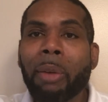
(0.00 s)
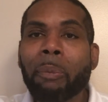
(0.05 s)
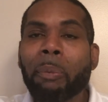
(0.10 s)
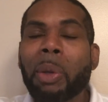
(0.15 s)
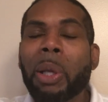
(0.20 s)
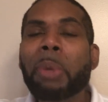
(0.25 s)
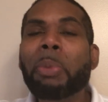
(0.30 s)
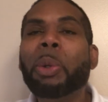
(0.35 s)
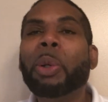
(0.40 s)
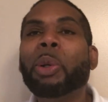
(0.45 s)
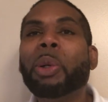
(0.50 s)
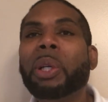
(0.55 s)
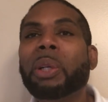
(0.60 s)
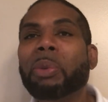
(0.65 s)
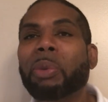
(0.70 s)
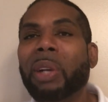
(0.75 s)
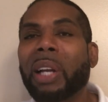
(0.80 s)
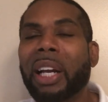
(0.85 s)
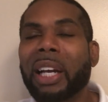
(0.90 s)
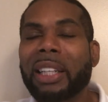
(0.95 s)
People don't even
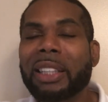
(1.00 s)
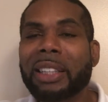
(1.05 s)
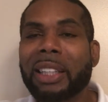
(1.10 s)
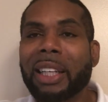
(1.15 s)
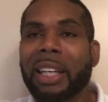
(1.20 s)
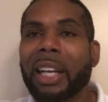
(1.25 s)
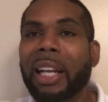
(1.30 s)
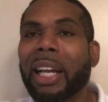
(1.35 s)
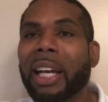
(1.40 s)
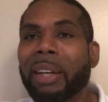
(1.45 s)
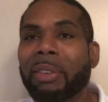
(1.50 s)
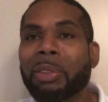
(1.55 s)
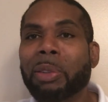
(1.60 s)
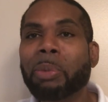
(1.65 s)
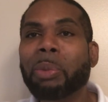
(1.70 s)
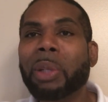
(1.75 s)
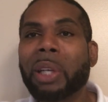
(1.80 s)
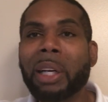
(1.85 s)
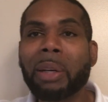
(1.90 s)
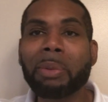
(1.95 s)
realize in life
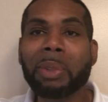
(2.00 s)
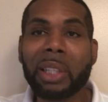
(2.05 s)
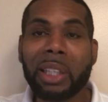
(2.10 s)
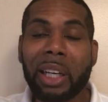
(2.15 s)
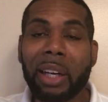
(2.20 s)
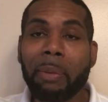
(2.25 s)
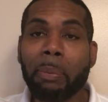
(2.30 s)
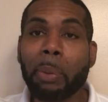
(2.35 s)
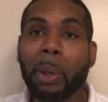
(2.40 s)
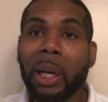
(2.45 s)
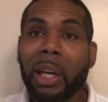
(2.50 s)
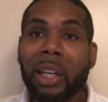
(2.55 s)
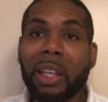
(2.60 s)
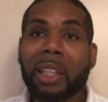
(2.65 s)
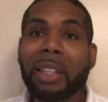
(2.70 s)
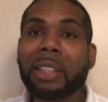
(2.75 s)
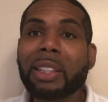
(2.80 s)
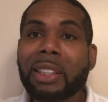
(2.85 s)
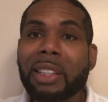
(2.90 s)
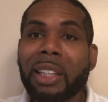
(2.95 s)
sometimes they have
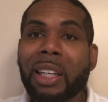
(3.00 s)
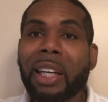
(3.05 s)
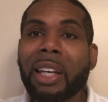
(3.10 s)
patterns